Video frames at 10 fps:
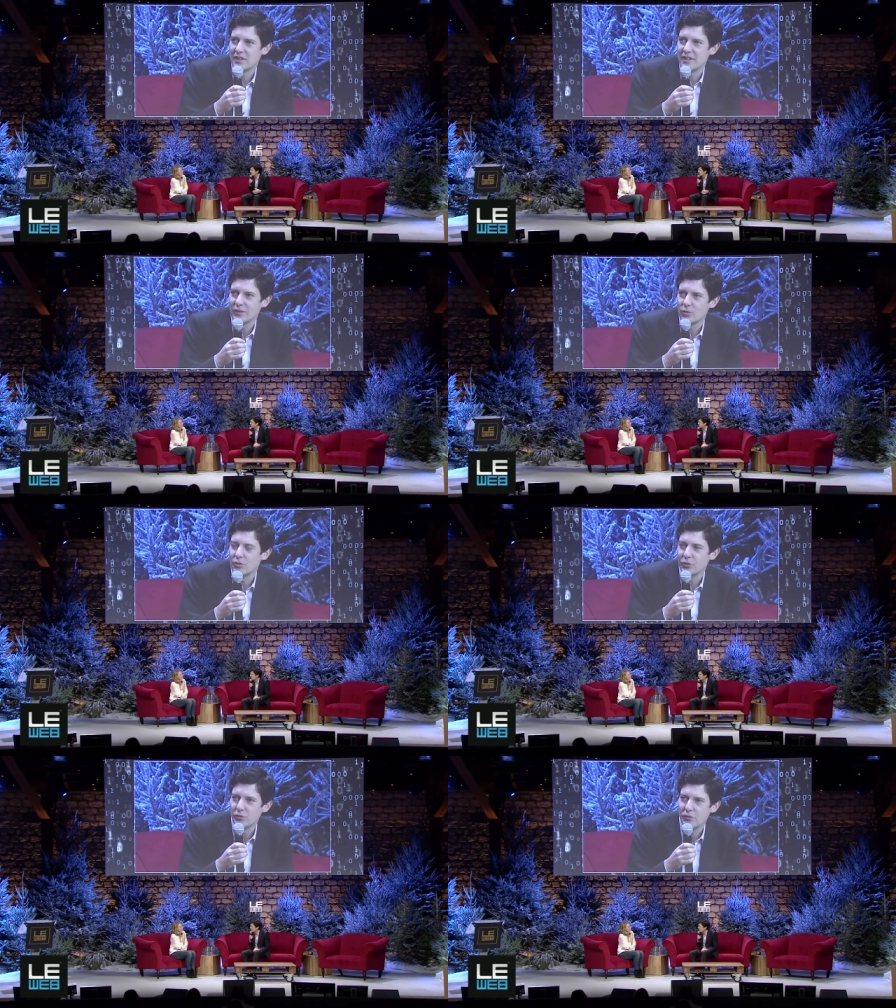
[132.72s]
that
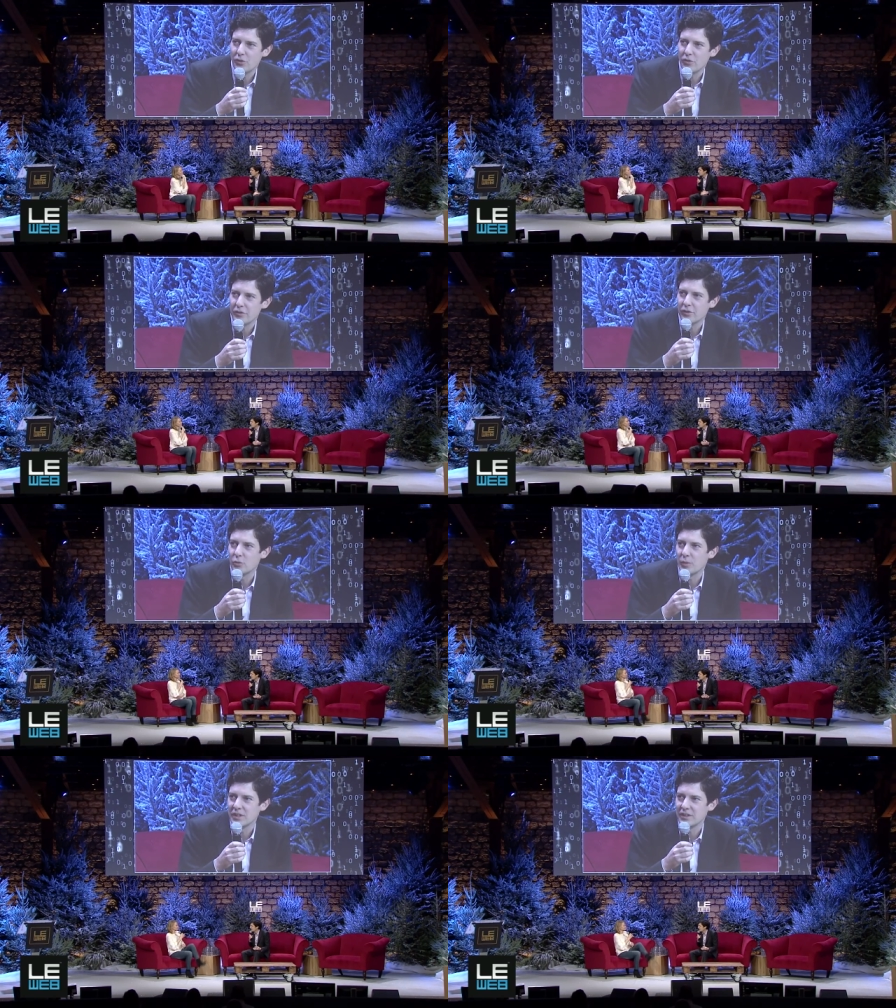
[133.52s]
also for other
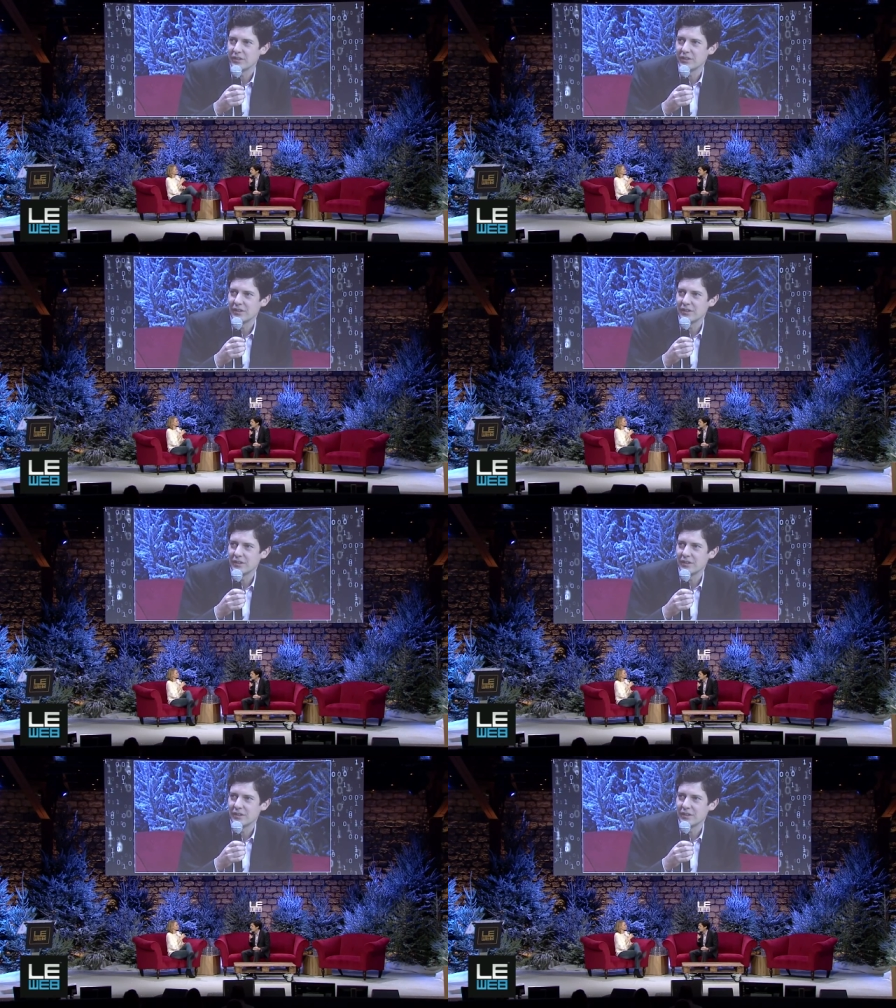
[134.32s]
companies,